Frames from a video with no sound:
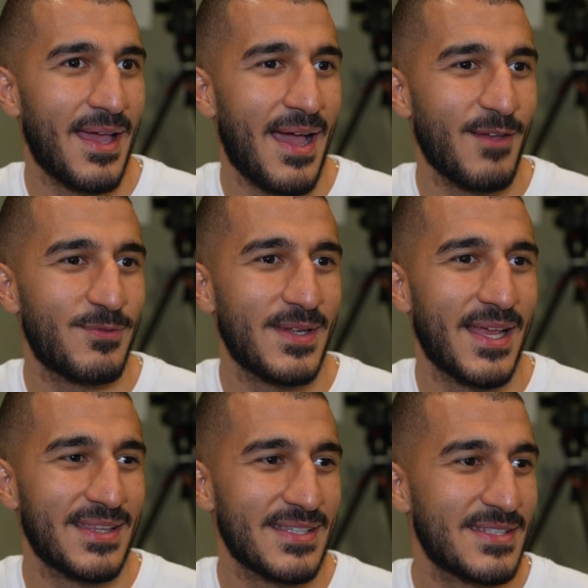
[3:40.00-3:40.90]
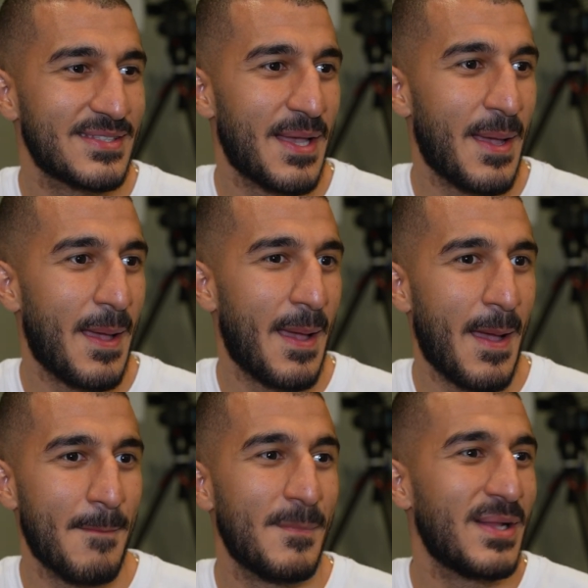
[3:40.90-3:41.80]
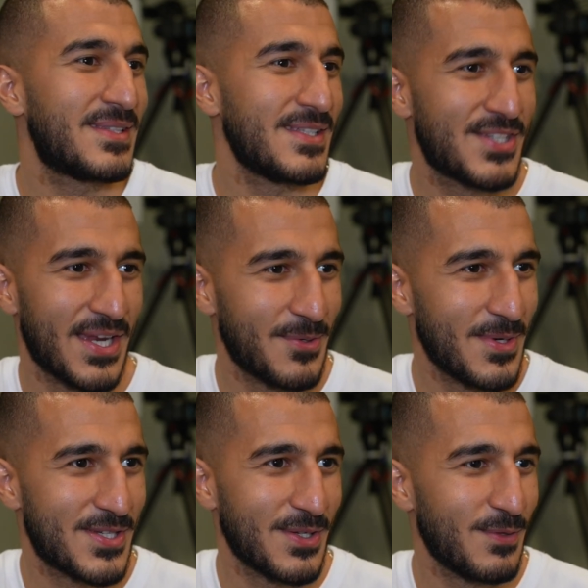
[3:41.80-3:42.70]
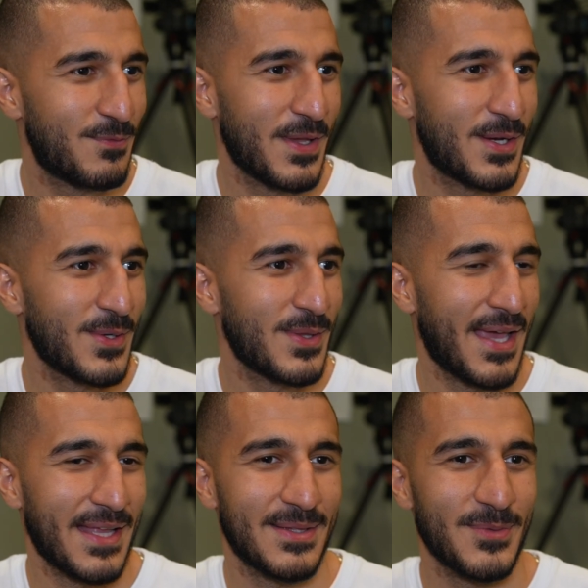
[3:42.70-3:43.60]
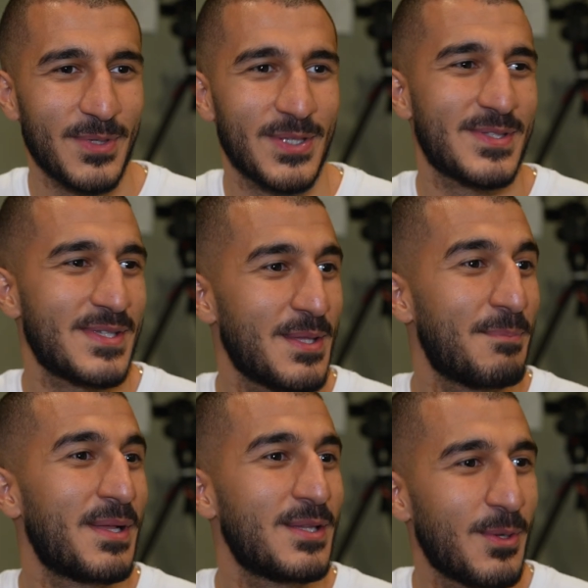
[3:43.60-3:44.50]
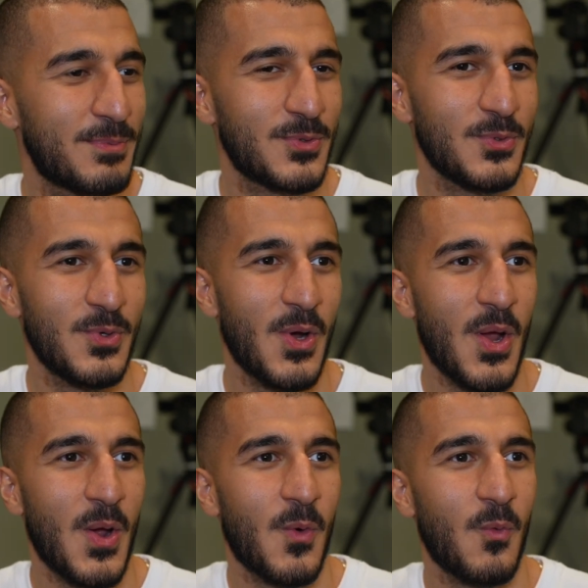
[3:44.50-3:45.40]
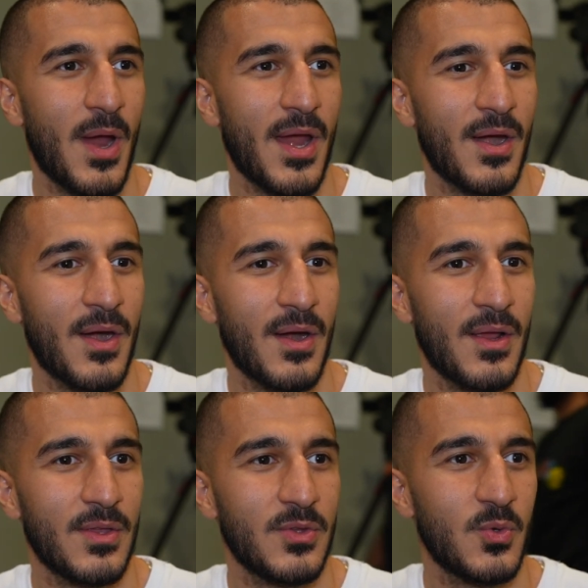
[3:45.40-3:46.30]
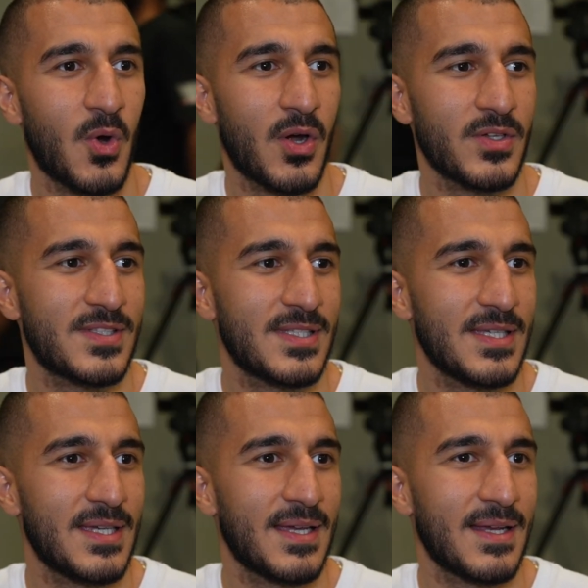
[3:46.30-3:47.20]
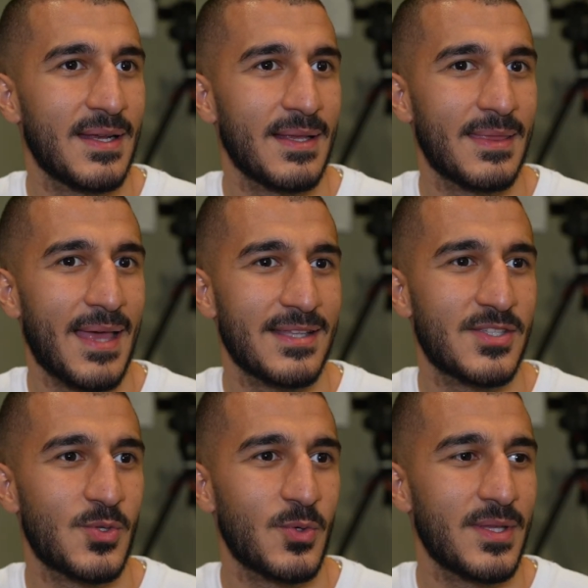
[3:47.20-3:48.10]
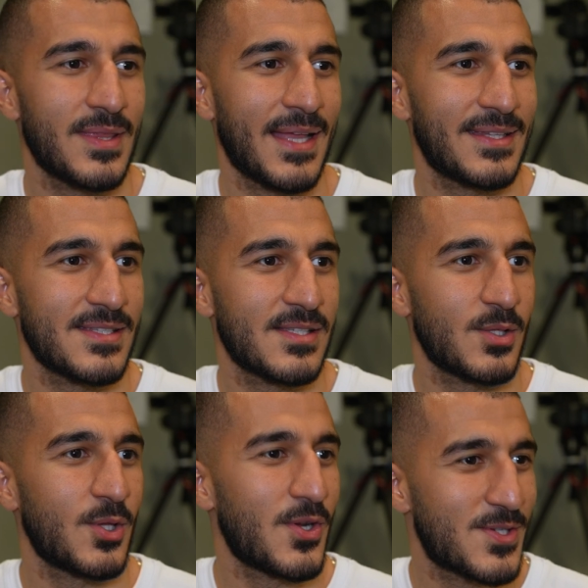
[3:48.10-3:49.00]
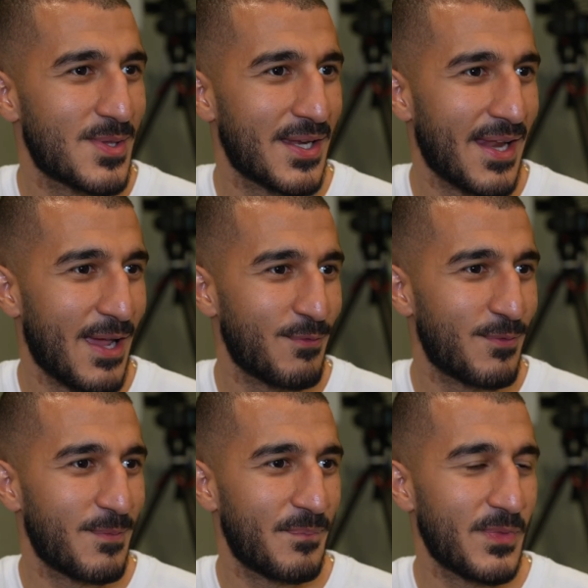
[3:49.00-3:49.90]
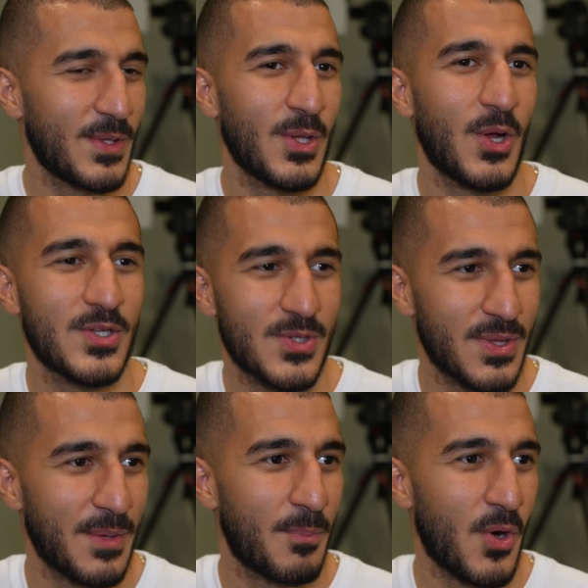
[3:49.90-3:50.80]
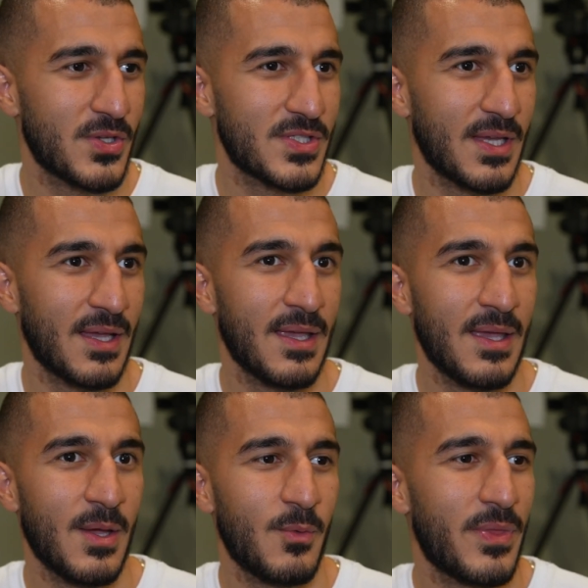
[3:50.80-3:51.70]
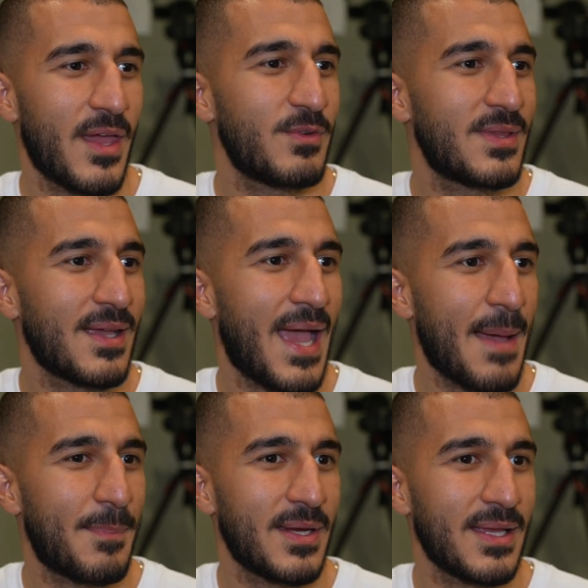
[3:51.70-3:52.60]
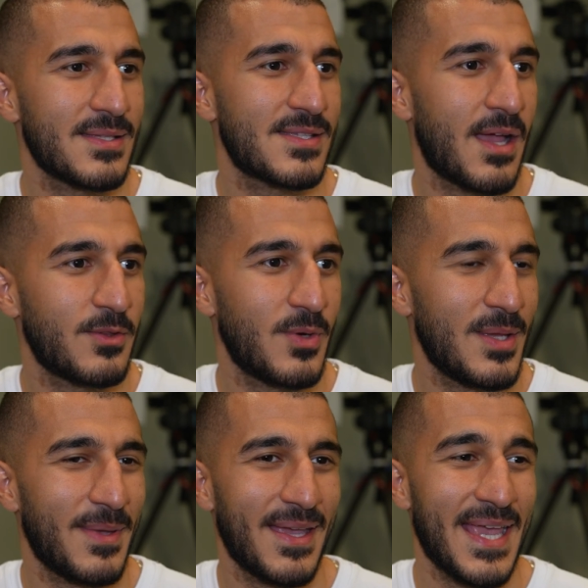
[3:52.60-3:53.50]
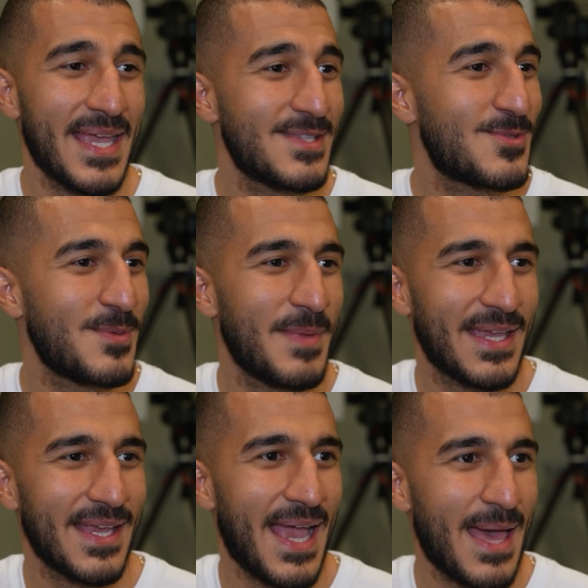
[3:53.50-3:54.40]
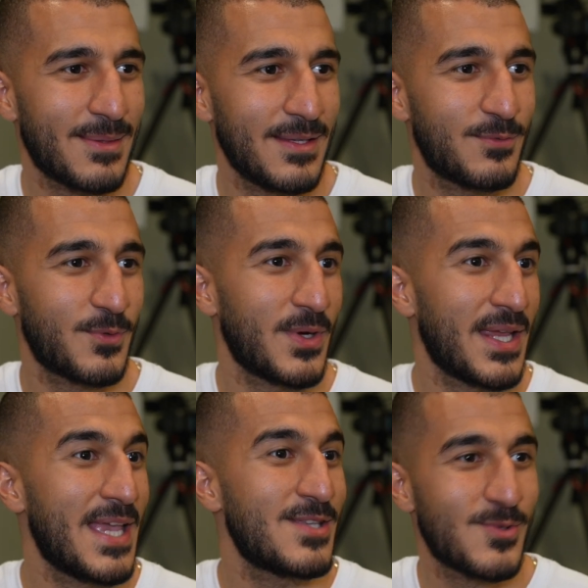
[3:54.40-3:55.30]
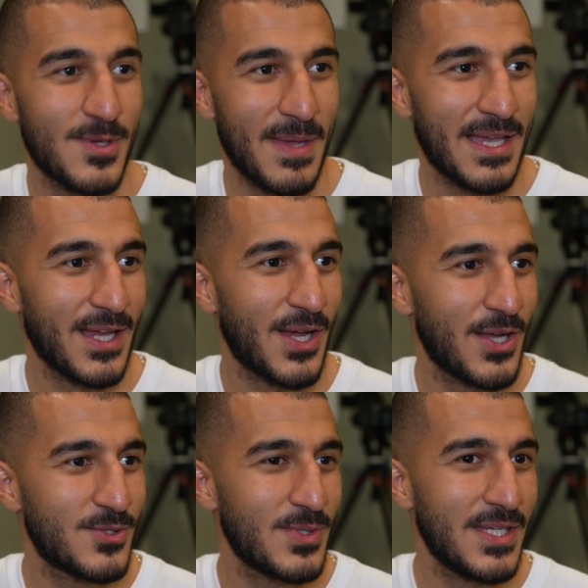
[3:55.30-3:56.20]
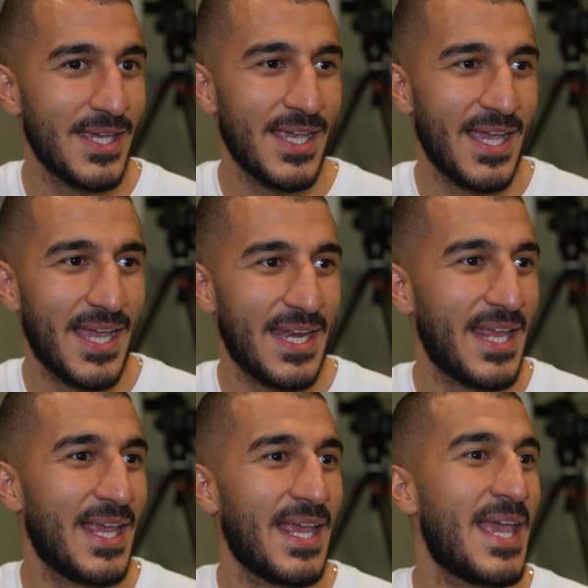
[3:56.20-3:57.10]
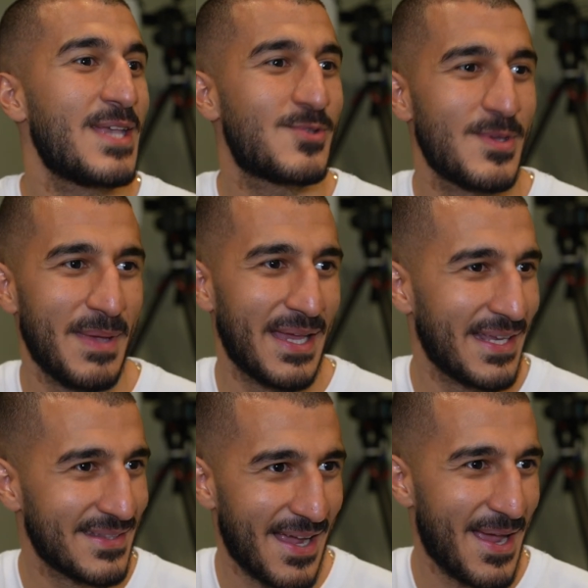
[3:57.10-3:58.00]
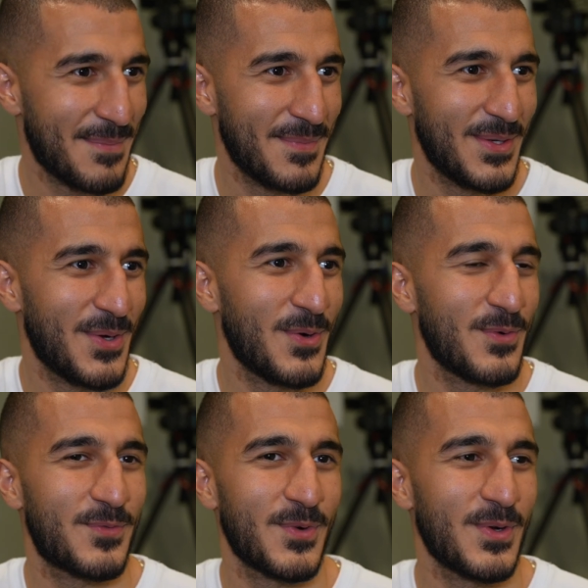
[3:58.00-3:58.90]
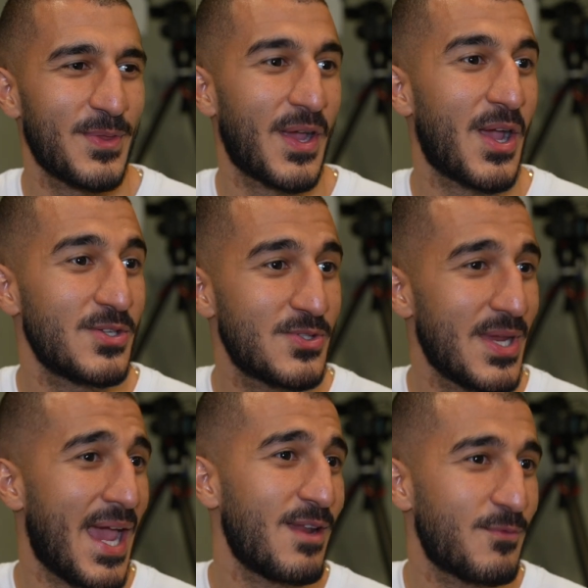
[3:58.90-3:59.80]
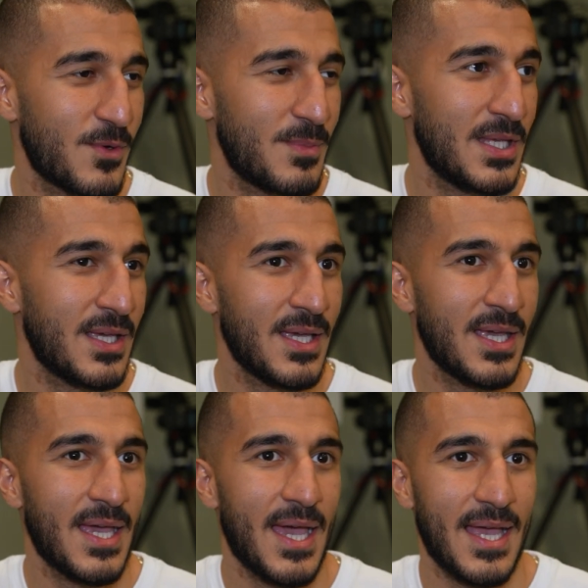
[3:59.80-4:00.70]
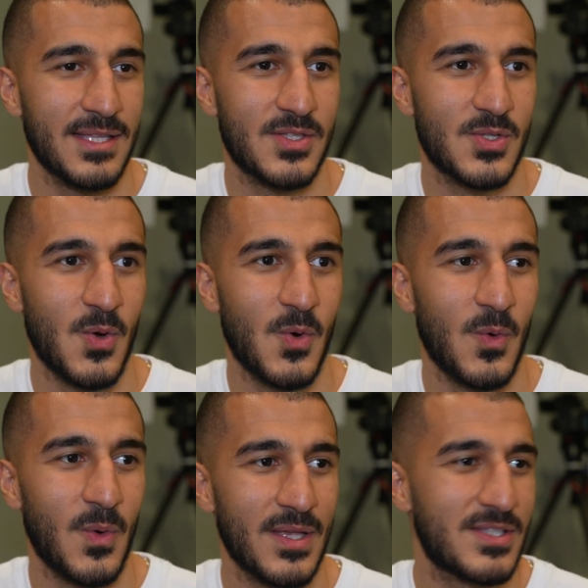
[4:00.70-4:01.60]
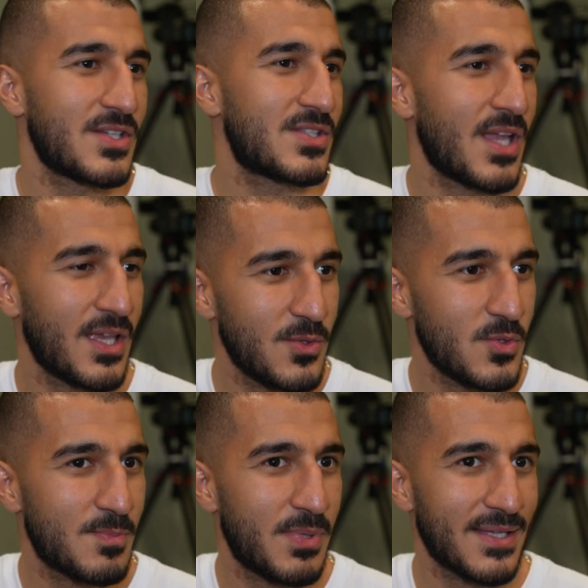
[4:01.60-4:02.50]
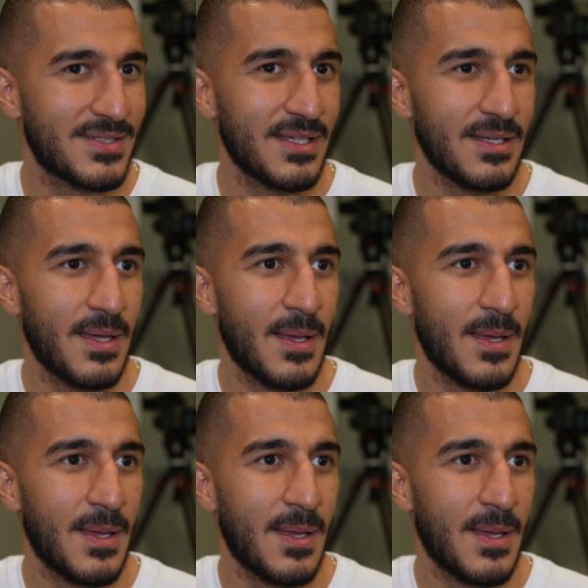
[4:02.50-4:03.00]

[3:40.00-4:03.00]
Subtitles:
I feel like this is a multi-generational figure that we could see the build-up to, where you are seeing that story that is larger than life, larger than boxing, with everything happening in Saudi Arabia, a history-making athlete for a history-making country in a history-making time, you know, for the country and for me. And so it's just a huge blessing.